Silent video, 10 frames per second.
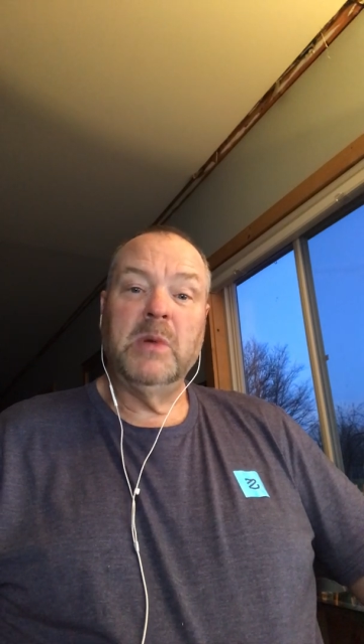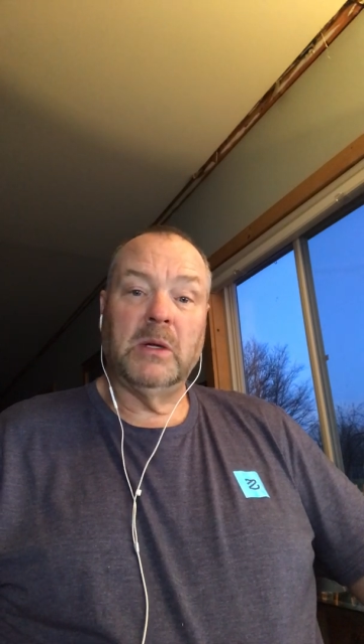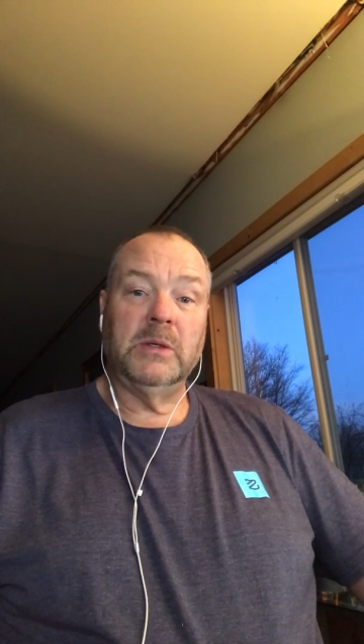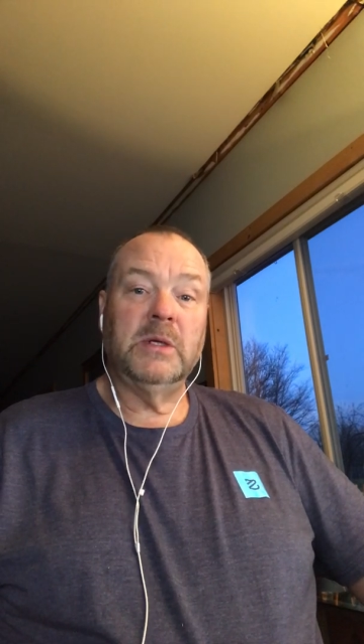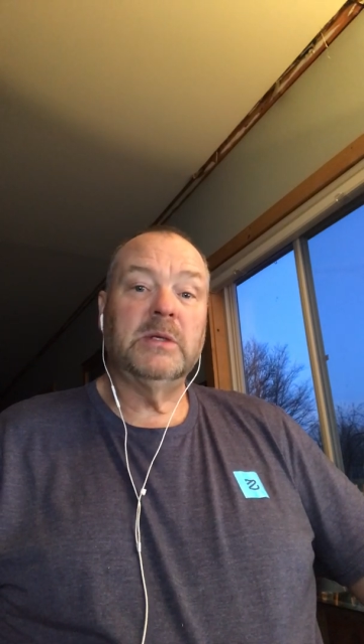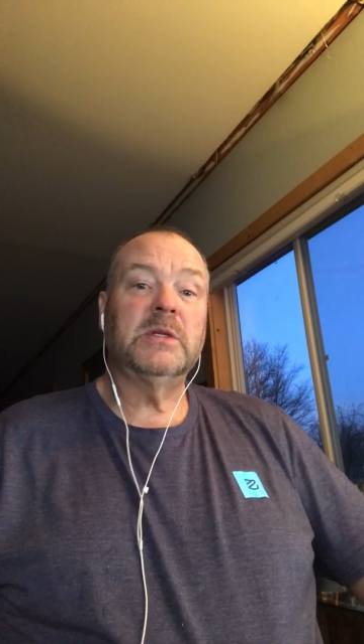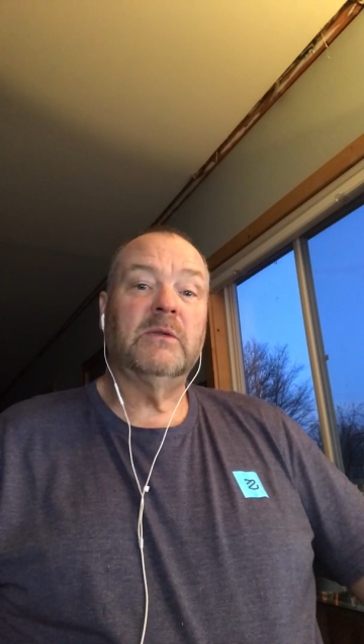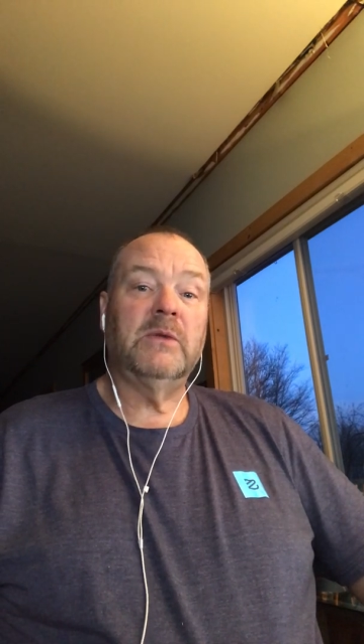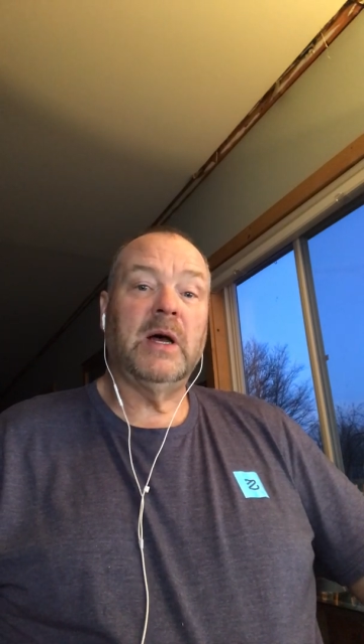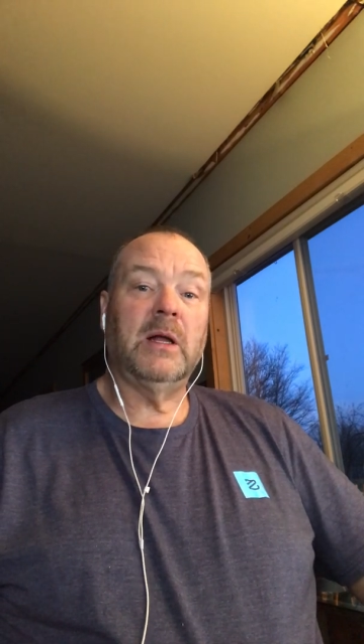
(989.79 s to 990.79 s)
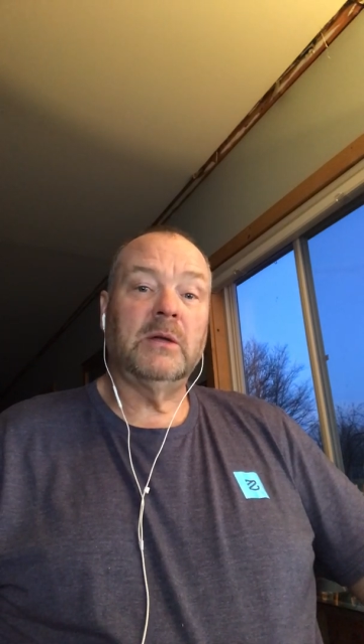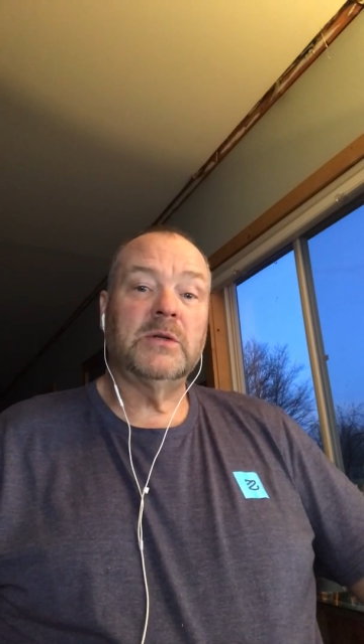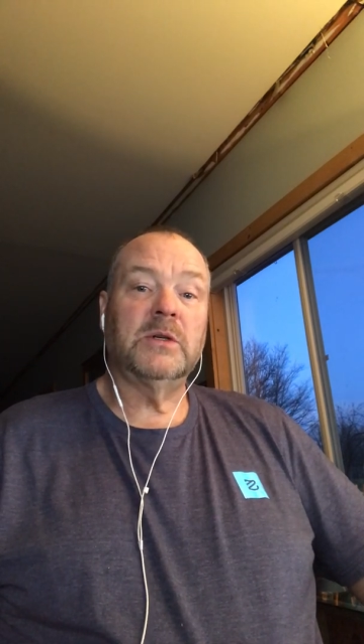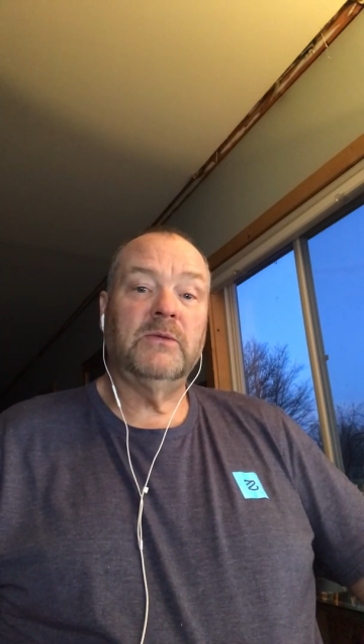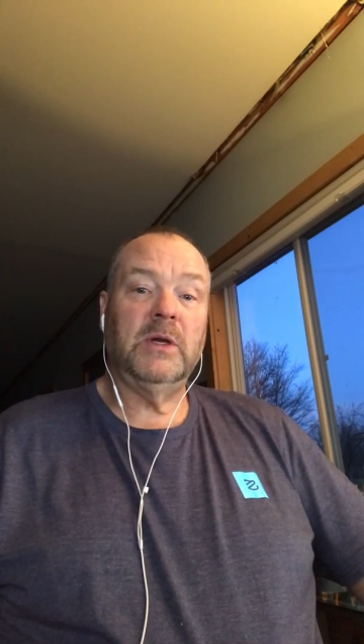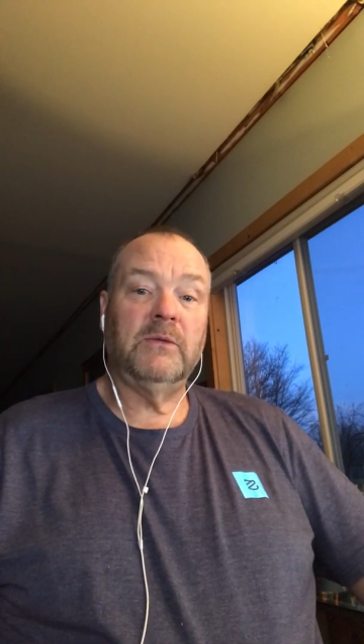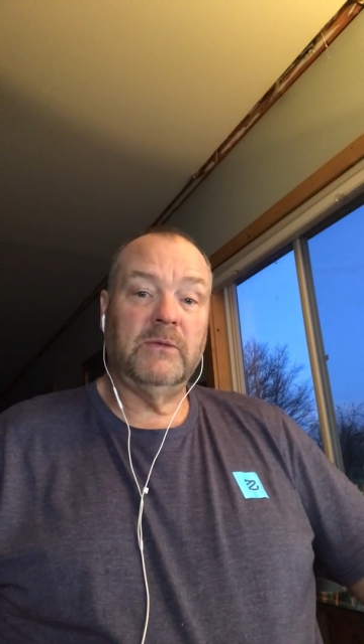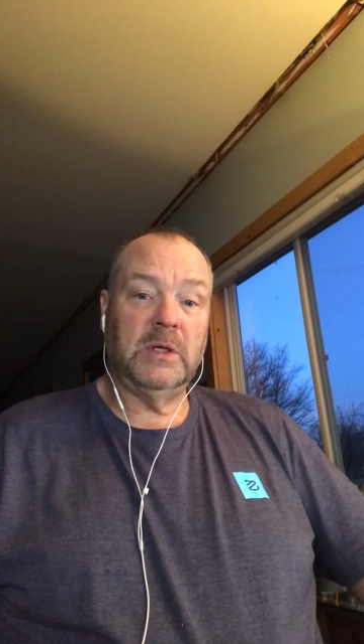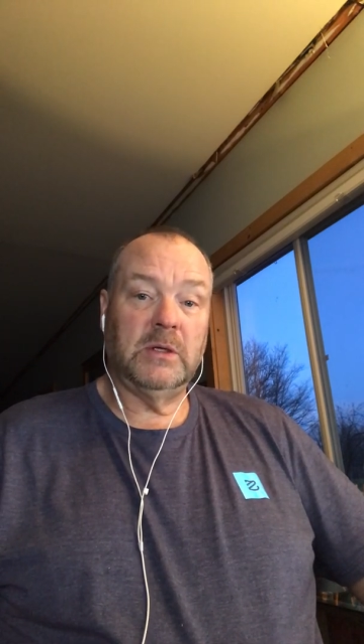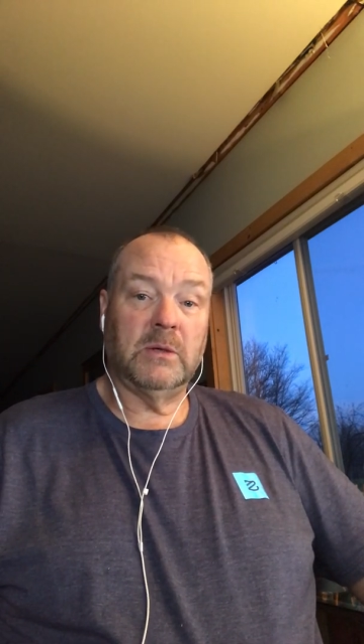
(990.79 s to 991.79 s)
millions of dollars of
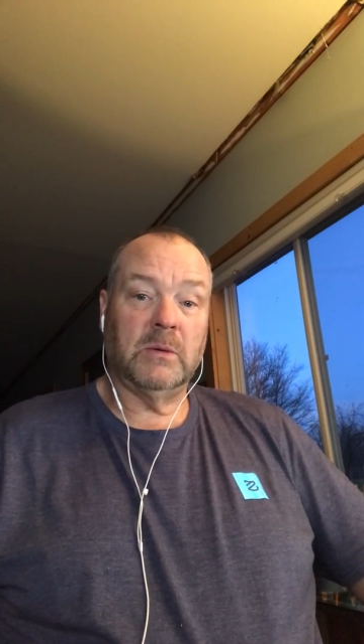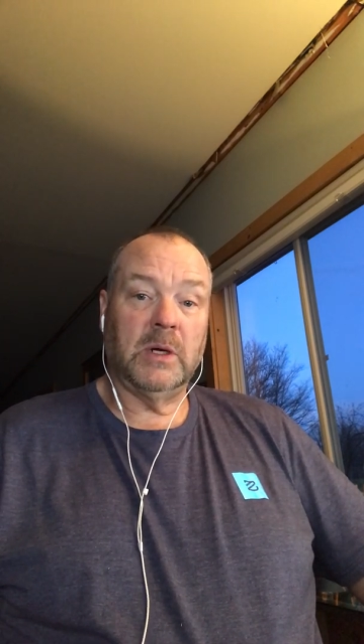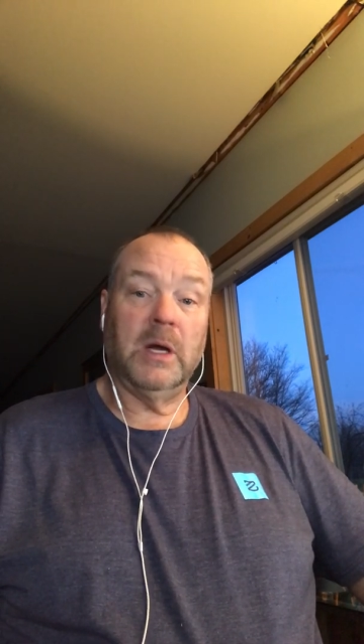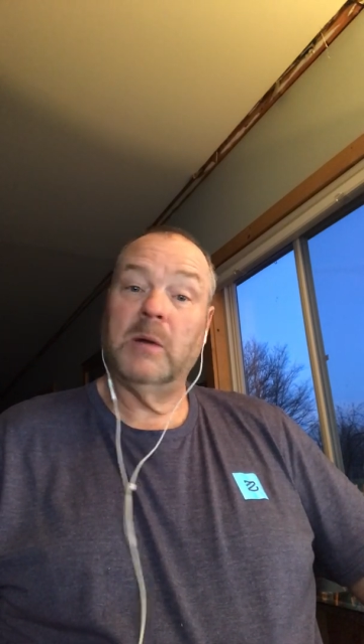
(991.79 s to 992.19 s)
inventory,